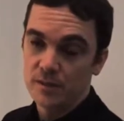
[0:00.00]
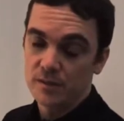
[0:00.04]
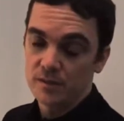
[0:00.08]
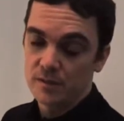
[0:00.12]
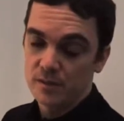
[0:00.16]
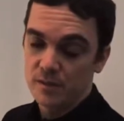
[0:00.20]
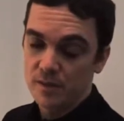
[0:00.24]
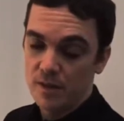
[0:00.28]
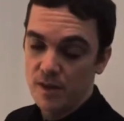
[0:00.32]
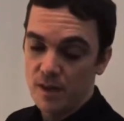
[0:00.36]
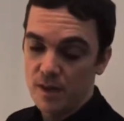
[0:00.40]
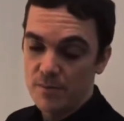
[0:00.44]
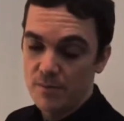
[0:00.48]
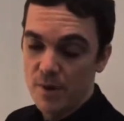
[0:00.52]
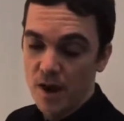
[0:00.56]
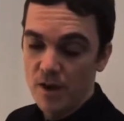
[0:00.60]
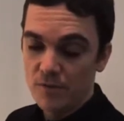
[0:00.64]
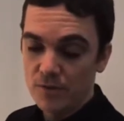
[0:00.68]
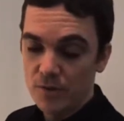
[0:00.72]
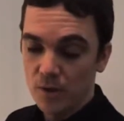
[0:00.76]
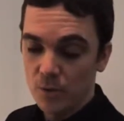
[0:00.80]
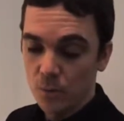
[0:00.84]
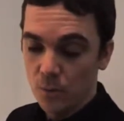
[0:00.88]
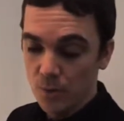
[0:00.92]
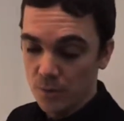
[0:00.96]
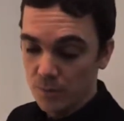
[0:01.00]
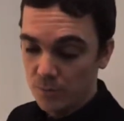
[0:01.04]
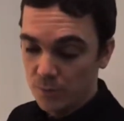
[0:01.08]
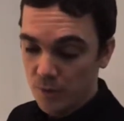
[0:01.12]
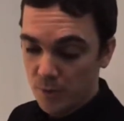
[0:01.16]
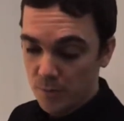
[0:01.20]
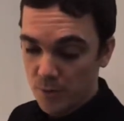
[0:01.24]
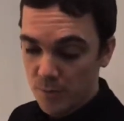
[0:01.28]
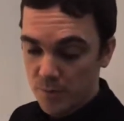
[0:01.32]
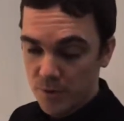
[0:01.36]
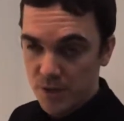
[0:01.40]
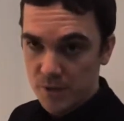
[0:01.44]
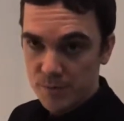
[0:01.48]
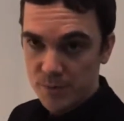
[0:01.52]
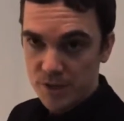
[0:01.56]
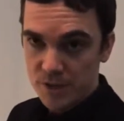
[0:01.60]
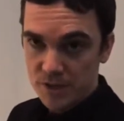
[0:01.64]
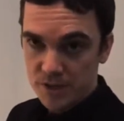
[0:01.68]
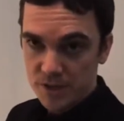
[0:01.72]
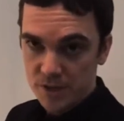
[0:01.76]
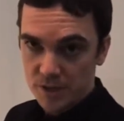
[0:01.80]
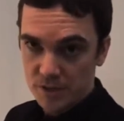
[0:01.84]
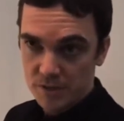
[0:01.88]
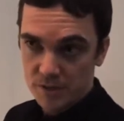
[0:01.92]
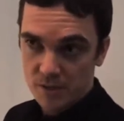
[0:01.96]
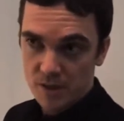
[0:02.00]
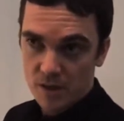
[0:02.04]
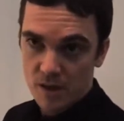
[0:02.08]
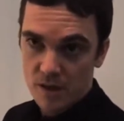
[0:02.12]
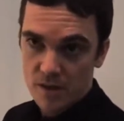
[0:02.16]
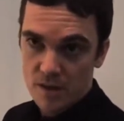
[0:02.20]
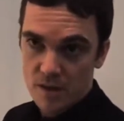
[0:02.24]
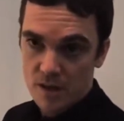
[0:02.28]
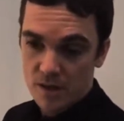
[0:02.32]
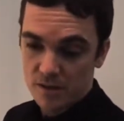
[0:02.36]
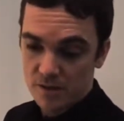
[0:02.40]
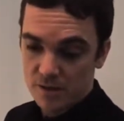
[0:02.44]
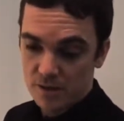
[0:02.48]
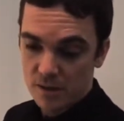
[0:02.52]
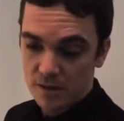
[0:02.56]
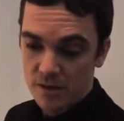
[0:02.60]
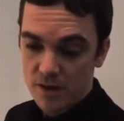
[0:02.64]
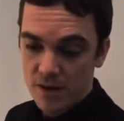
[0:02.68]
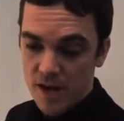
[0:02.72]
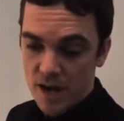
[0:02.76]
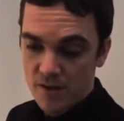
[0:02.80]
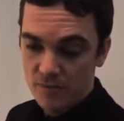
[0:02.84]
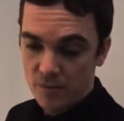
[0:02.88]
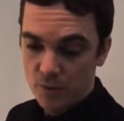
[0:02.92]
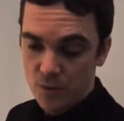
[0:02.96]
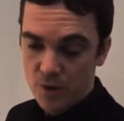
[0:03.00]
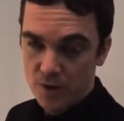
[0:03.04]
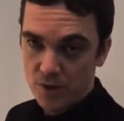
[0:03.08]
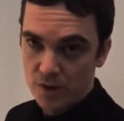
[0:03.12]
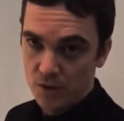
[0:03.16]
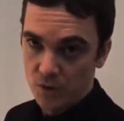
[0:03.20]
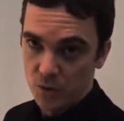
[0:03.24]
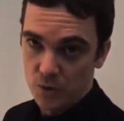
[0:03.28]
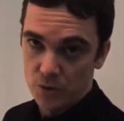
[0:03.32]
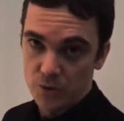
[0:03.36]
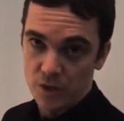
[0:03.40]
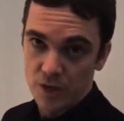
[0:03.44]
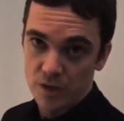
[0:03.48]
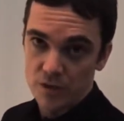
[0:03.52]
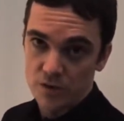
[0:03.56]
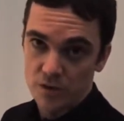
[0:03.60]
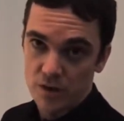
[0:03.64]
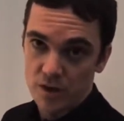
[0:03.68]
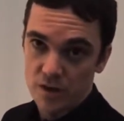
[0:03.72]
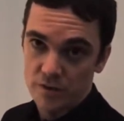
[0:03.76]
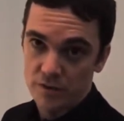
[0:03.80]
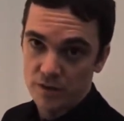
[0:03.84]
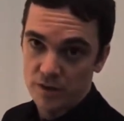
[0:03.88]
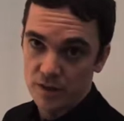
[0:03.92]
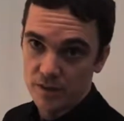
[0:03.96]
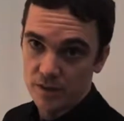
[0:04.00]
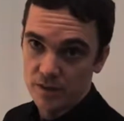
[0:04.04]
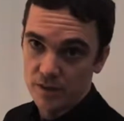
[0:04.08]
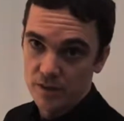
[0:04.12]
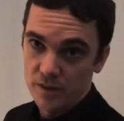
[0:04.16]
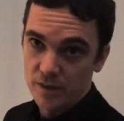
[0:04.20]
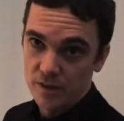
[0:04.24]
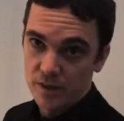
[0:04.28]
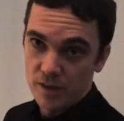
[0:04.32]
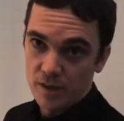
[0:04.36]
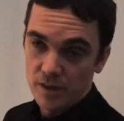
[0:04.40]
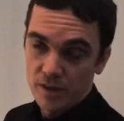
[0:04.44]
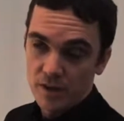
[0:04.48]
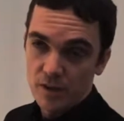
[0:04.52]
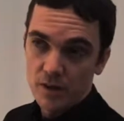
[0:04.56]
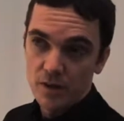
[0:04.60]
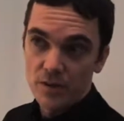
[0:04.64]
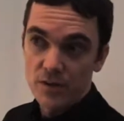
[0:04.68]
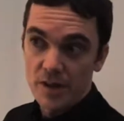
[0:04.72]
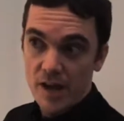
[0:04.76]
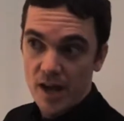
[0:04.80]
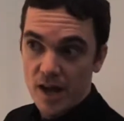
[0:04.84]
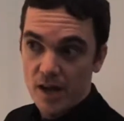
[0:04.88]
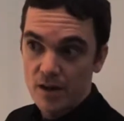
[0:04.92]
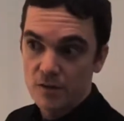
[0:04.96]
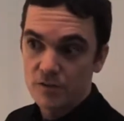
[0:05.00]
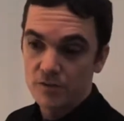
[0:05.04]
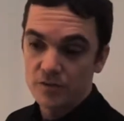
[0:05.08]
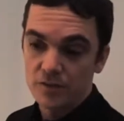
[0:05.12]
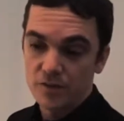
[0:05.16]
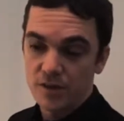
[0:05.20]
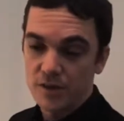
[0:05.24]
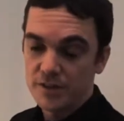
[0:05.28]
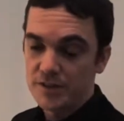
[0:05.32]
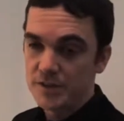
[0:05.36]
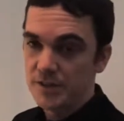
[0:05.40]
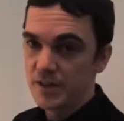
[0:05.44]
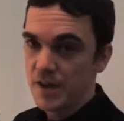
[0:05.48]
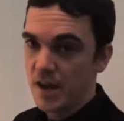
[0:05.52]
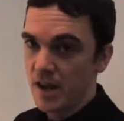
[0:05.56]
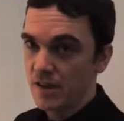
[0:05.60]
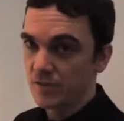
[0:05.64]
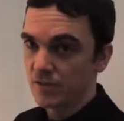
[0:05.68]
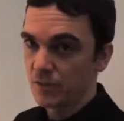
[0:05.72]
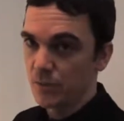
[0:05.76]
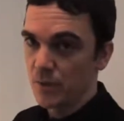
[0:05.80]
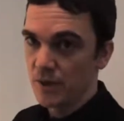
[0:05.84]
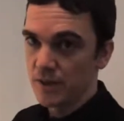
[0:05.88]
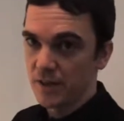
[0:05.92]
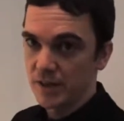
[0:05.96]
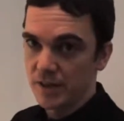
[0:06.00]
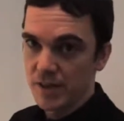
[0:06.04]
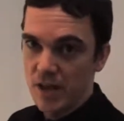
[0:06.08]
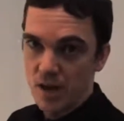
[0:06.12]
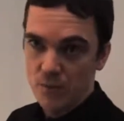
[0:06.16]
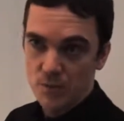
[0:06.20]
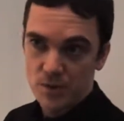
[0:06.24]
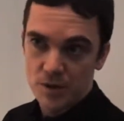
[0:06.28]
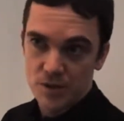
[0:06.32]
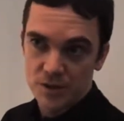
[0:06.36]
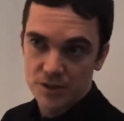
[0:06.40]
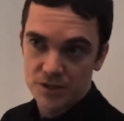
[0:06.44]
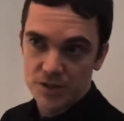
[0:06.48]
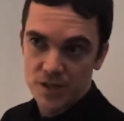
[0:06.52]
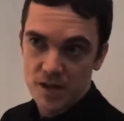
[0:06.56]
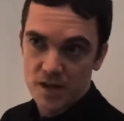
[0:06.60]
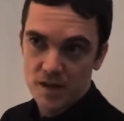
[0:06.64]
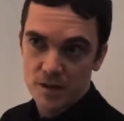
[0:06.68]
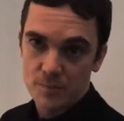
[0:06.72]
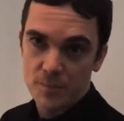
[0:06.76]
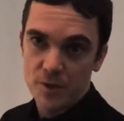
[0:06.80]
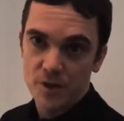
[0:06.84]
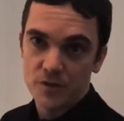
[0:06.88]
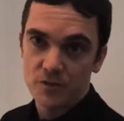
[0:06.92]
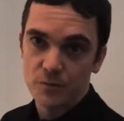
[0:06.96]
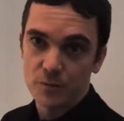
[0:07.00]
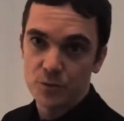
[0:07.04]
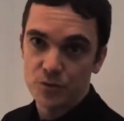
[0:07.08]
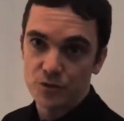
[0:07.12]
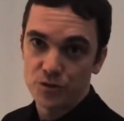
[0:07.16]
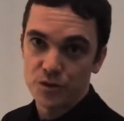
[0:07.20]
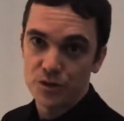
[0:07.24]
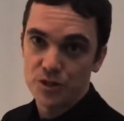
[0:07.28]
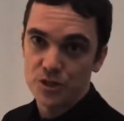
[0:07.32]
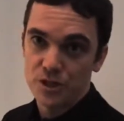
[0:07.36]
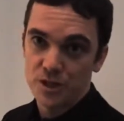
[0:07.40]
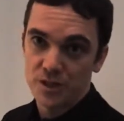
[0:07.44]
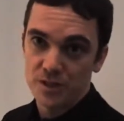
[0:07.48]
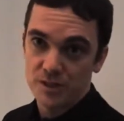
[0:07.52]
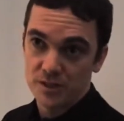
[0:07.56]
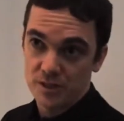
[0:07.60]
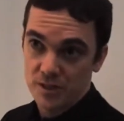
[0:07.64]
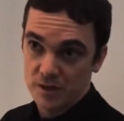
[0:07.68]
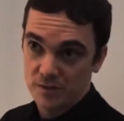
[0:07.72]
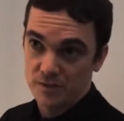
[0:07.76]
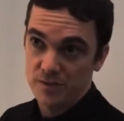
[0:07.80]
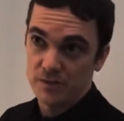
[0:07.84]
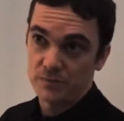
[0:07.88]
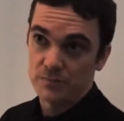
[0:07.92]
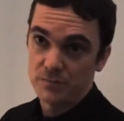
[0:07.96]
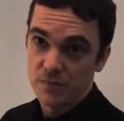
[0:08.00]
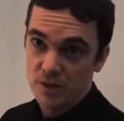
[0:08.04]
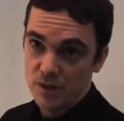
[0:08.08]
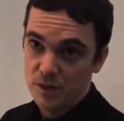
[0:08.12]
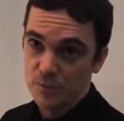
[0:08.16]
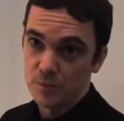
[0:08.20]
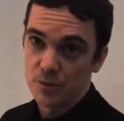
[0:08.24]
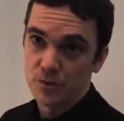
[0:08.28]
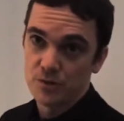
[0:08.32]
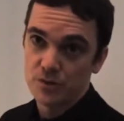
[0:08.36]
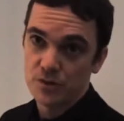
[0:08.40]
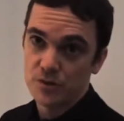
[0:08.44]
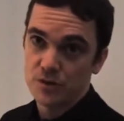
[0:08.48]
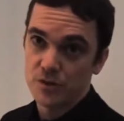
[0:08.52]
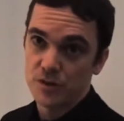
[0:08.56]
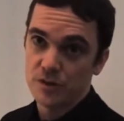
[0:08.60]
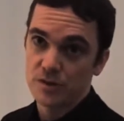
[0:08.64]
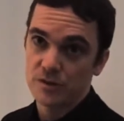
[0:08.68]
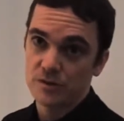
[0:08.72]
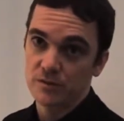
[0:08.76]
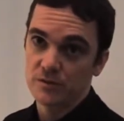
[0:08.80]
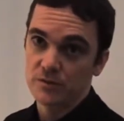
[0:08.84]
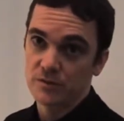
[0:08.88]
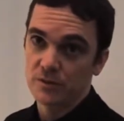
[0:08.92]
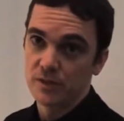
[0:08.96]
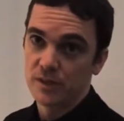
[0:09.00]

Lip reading: I've got one problem on the beta, and that's I don't have a working audio driver. On the alpha, I didn't have a working network stack apart from 3G, so that was much more restrictive.